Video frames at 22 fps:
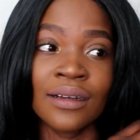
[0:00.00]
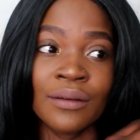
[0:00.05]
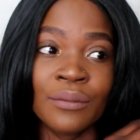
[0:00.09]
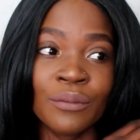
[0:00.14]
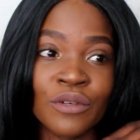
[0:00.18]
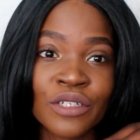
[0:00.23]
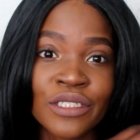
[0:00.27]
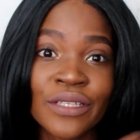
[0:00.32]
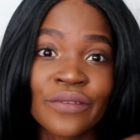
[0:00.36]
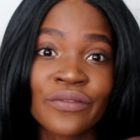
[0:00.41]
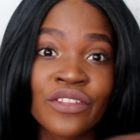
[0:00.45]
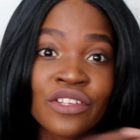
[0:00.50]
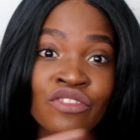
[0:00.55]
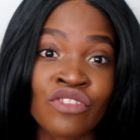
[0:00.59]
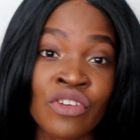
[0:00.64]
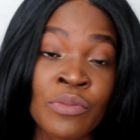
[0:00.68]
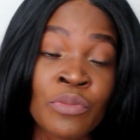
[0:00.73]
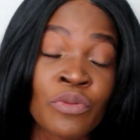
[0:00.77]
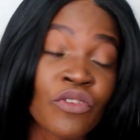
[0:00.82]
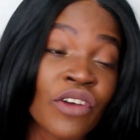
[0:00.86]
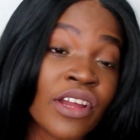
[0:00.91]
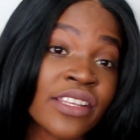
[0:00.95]
Most of the
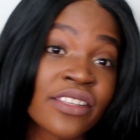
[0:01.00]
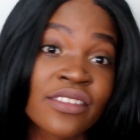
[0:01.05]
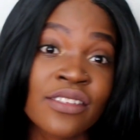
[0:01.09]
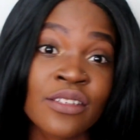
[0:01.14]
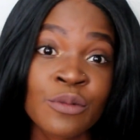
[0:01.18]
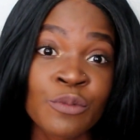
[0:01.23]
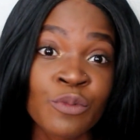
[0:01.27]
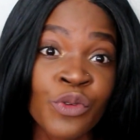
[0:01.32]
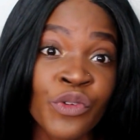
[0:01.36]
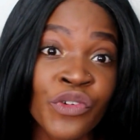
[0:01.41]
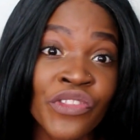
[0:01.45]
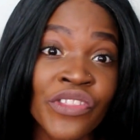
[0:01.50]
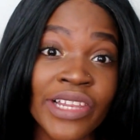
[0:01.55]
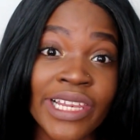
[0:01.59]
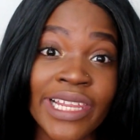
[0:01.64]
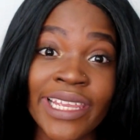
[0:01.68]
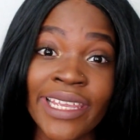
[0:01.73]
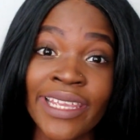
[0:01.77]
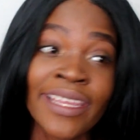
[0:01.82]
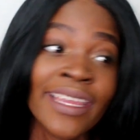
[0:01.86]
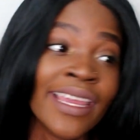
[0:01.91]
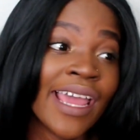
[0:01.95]
trip went
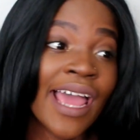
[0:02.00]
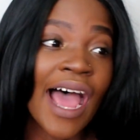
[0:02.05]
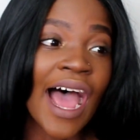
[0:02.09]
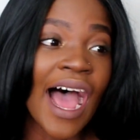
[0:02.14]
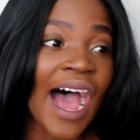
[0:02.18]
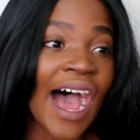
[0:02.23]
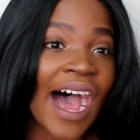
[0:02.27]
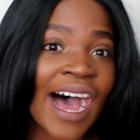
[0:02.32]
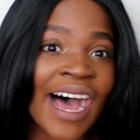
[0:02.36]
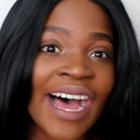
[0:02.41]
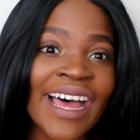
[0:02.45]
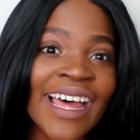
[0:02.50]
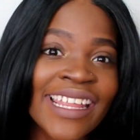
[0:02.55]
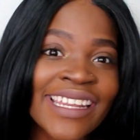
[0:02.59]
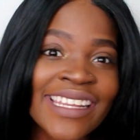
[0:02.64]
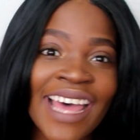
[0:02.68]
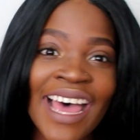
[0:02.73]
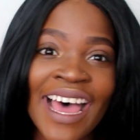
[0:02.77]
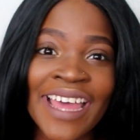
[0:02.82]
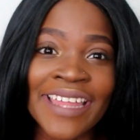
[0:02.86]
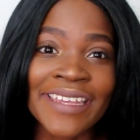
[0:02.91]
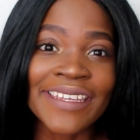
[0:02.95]
smoothly, and
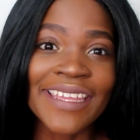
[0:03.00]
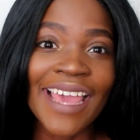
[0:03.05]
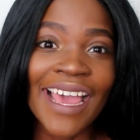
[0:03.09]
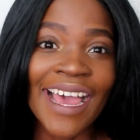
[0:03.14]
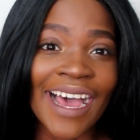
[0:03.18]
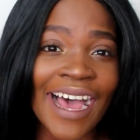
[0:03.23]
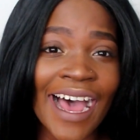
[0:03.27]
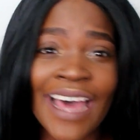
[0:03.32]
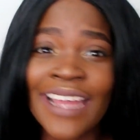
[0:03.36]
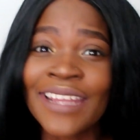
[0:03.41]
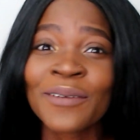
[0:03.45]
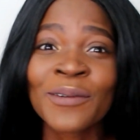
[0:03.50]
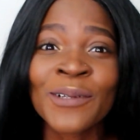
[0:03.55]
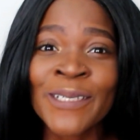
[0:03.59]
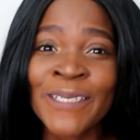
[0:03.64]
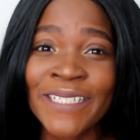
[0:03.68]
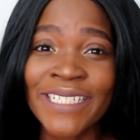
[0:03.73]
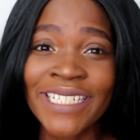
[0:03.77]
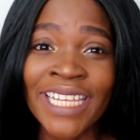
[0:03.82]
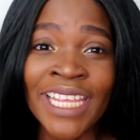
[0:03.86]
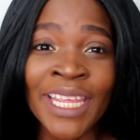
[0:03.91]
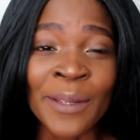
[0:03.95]
it
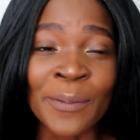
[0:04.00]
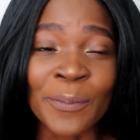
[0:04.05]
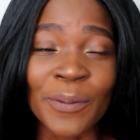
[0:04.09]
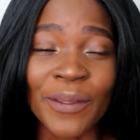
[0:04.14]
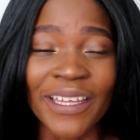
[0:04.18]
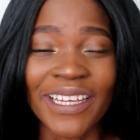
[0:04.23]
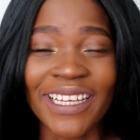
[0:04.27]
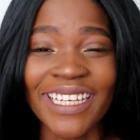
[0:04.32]
was cheap.